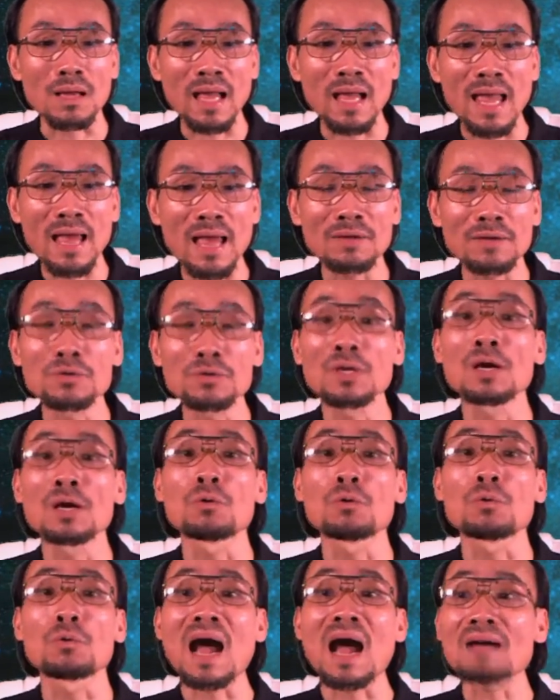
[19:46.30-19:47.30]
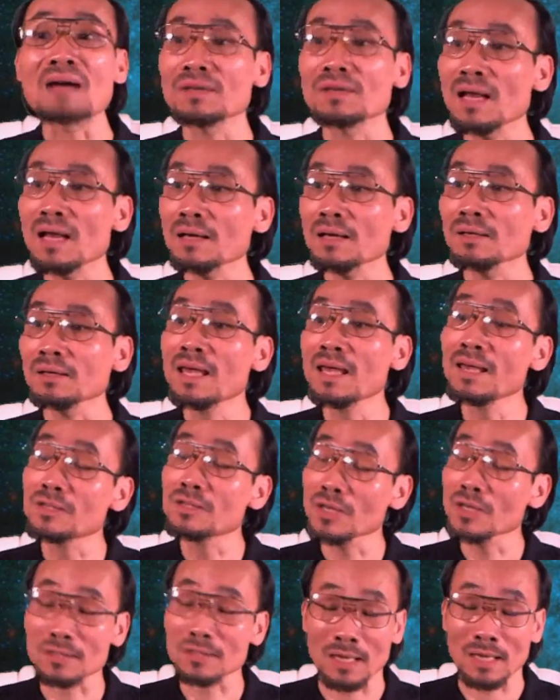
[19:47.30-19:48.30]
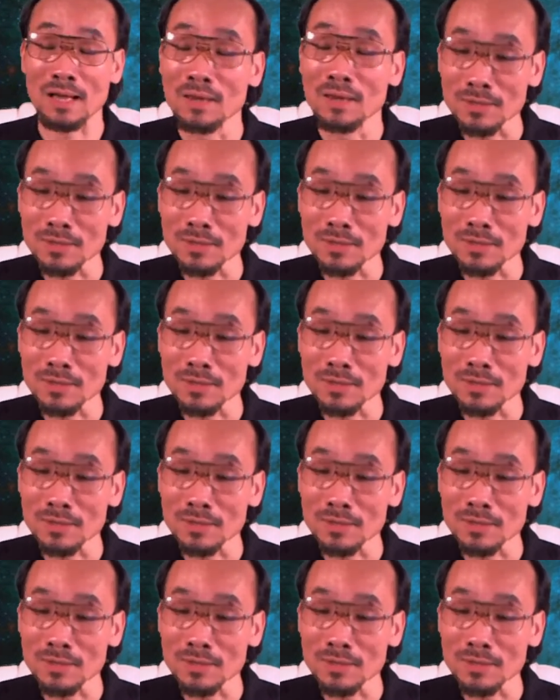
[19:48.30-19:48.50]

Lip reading: that he just